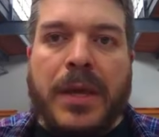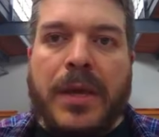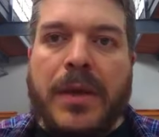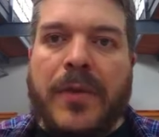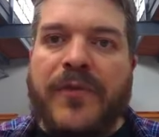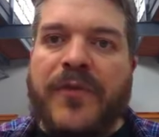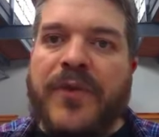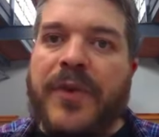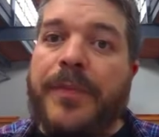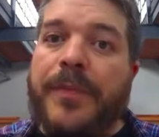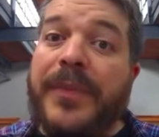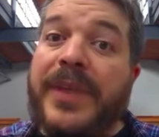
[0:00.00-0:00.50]

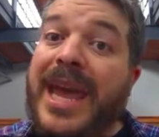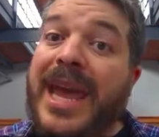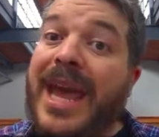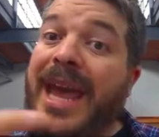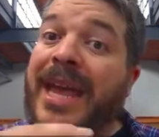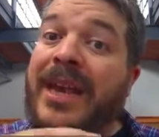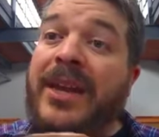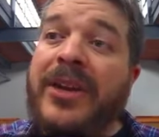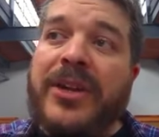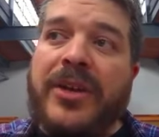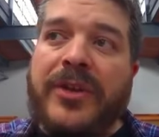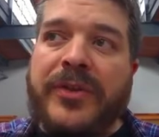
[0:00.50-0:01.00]
From the
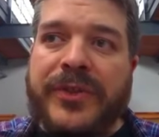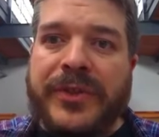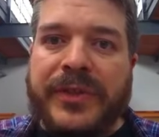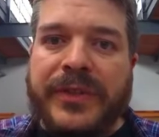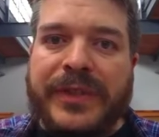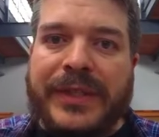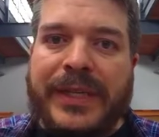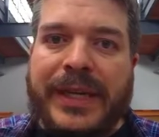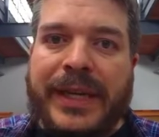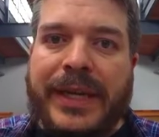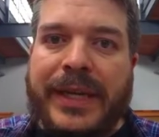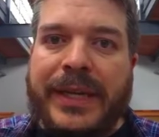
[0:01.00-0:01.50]
end user
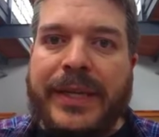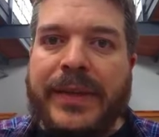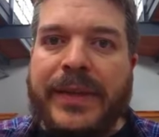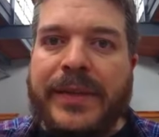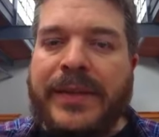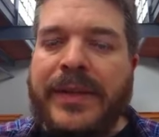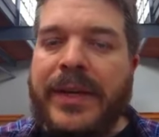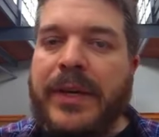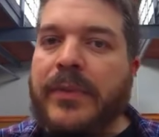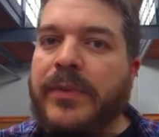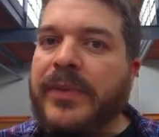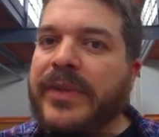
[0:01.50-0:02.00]

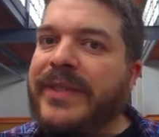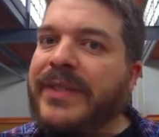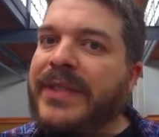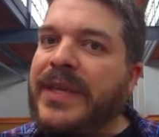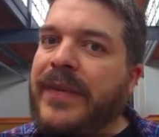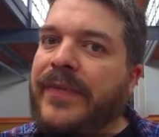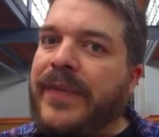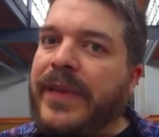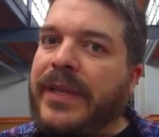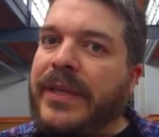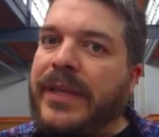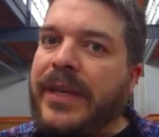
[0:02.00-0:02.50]
side, they're
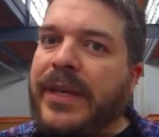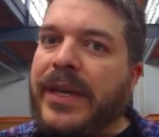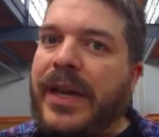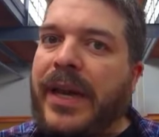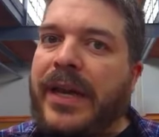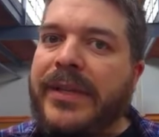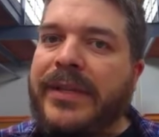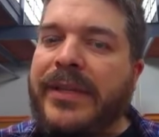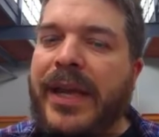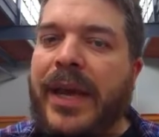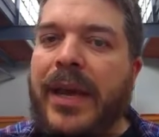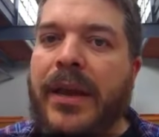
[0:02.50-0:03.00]
receiving the
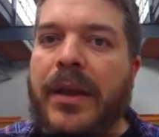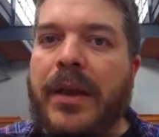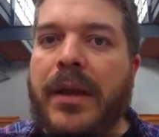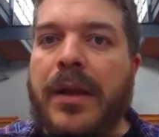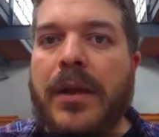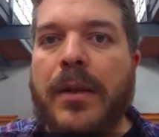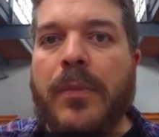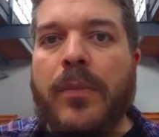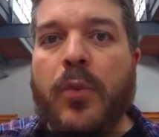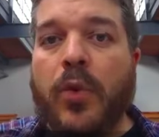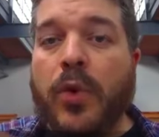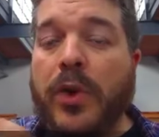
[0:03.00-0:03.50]

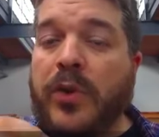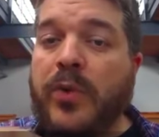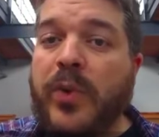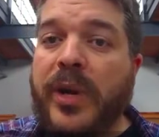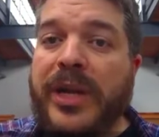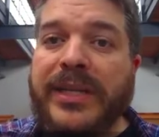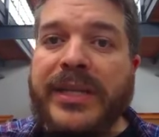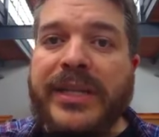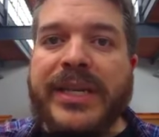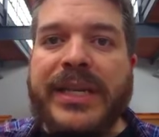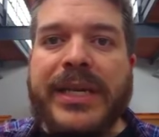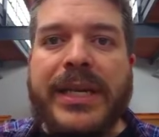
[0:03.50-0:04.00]
content more
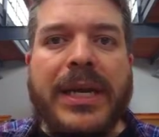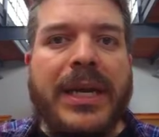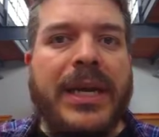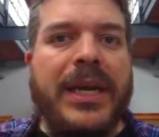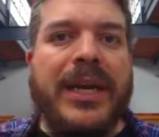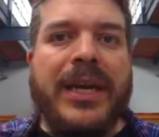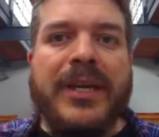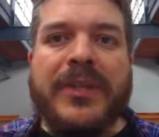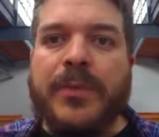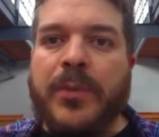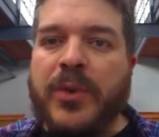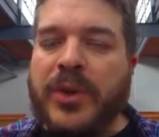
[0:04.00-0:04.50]
quickly.
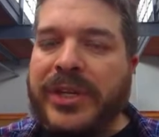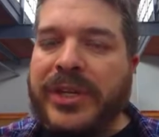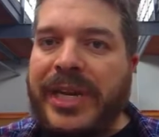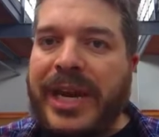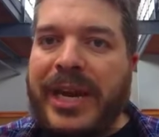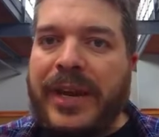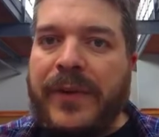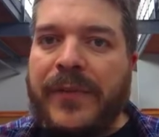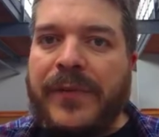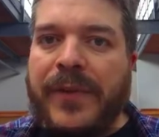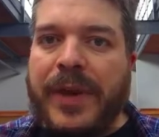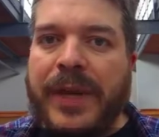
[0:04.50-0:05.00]
It's more
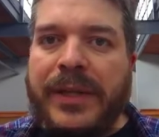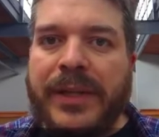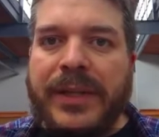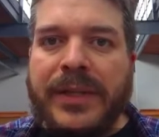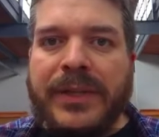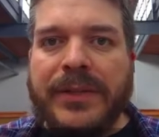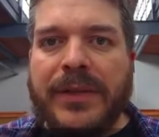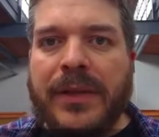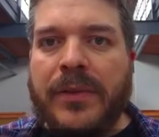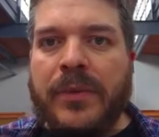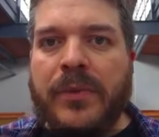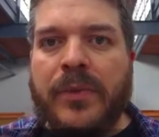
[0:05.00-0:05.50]
data friendly.
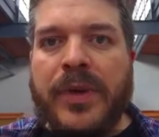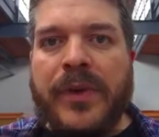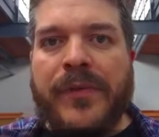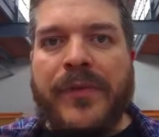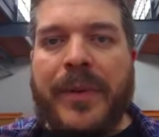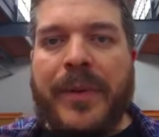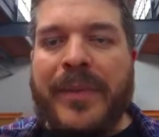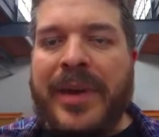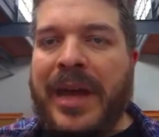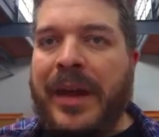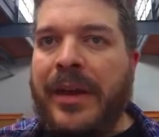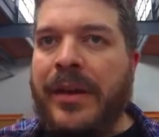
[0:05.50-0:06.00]
So if
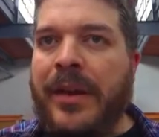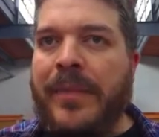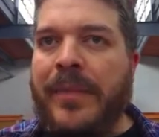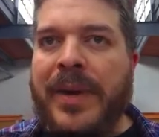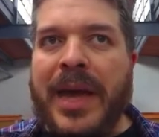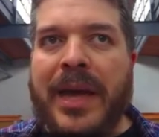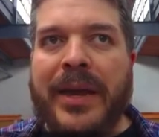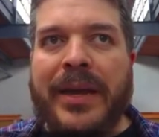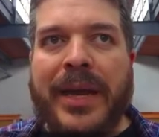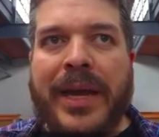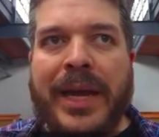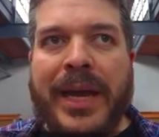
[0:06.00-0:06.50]
I'm out and
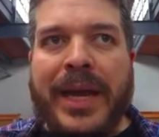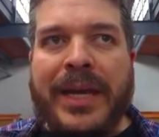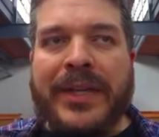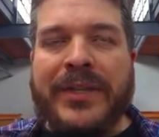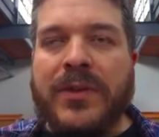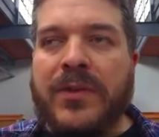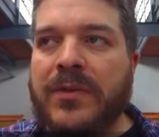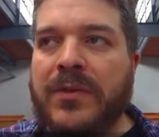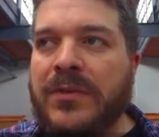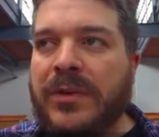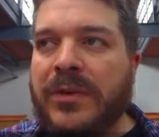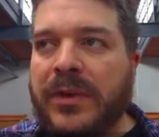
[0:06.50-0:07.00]
about and I
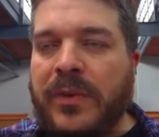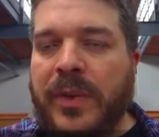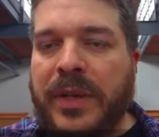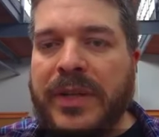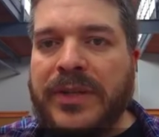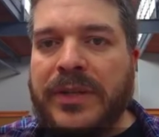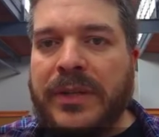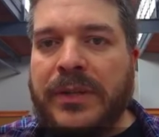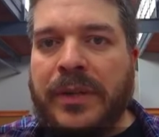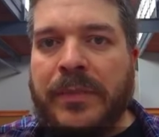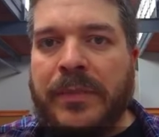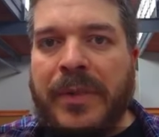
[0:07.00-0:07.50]
ask Google a
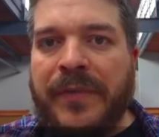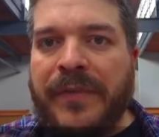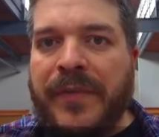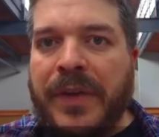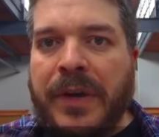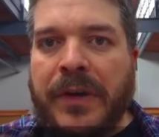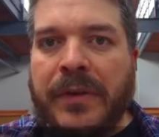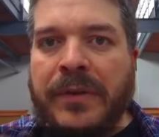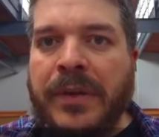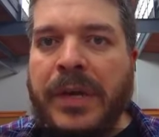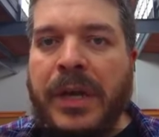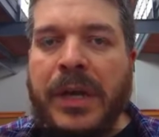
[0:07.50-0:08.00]
question on my
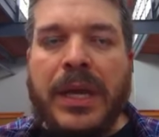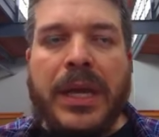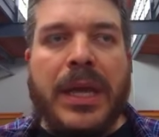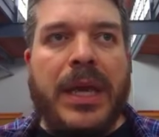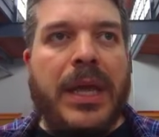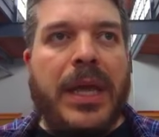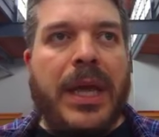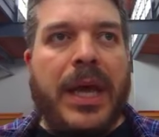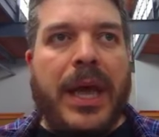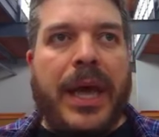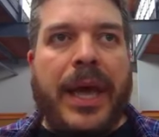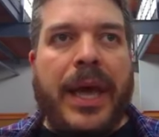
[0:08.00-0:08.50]
phone
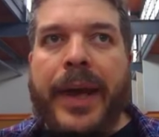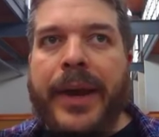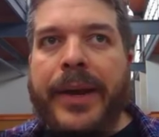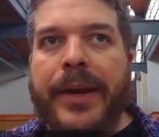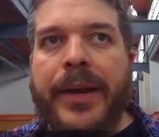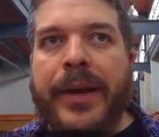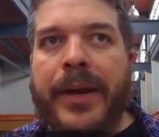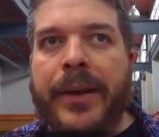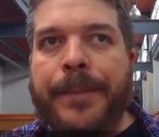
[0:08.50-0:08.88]
and,